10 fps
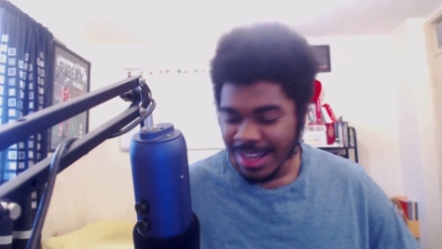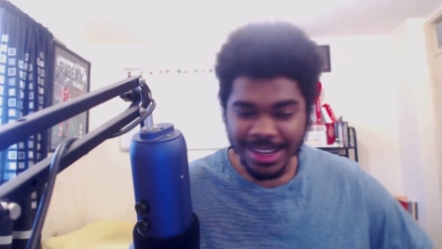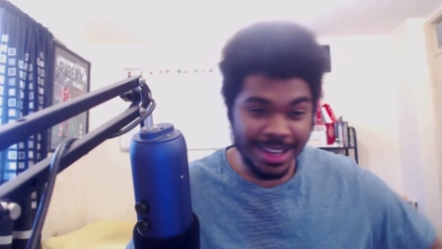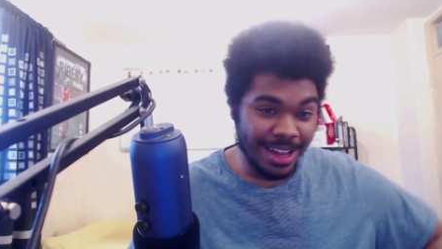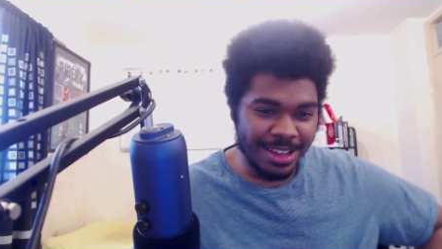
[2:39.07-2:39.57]

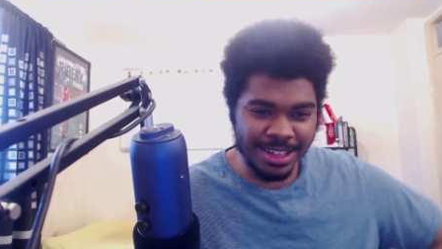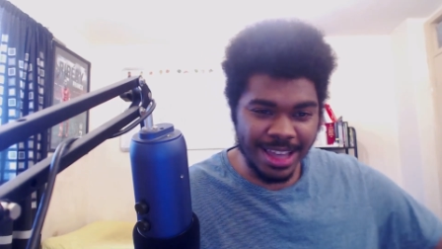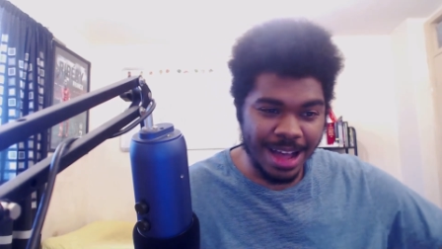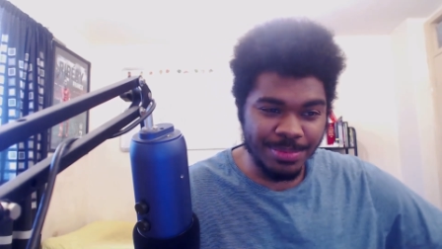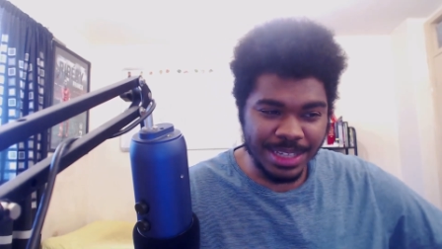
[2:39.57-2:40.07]
yeah,
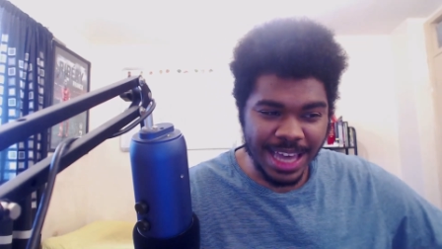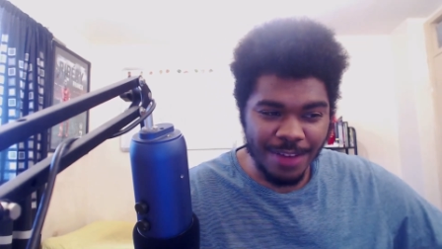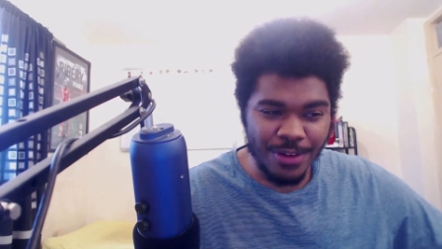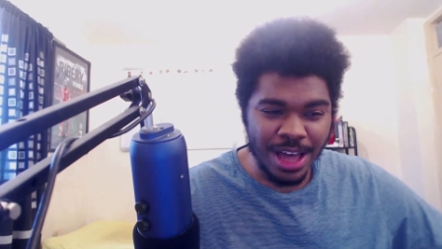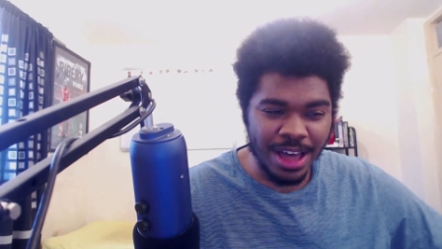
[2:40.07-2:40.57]
together,
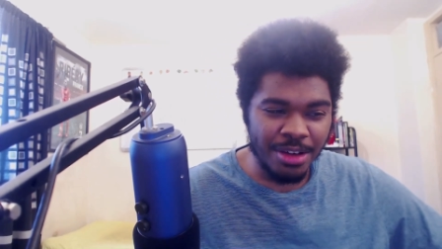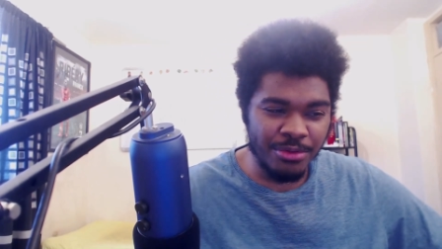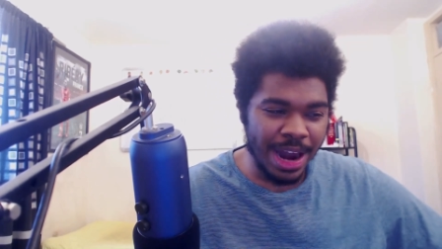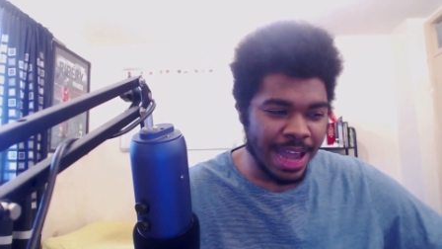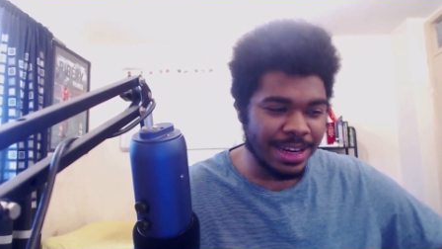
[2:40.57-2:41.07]
together
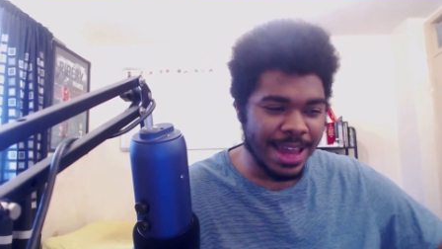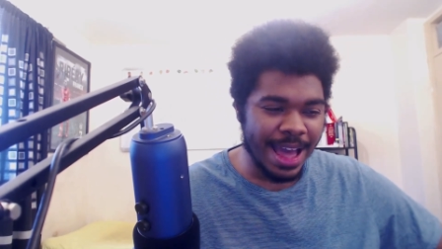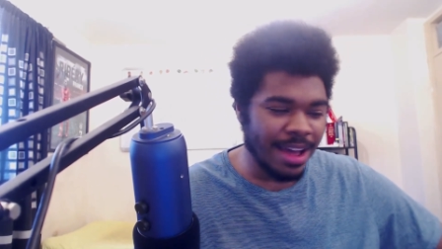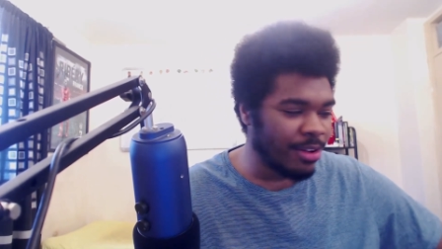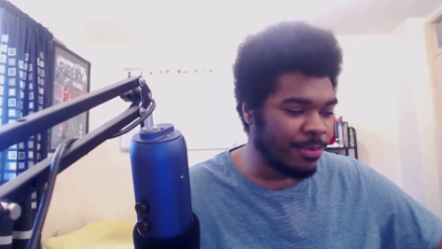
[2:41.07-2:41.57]
right
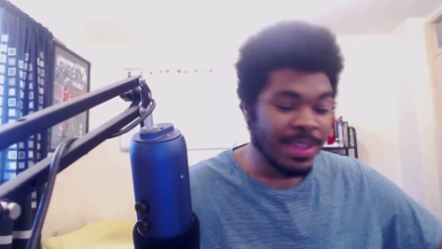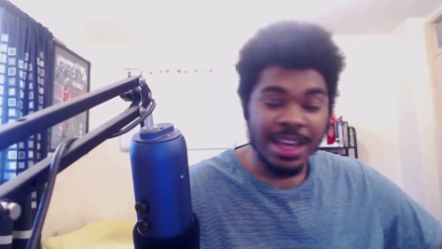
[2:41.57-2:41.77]
now.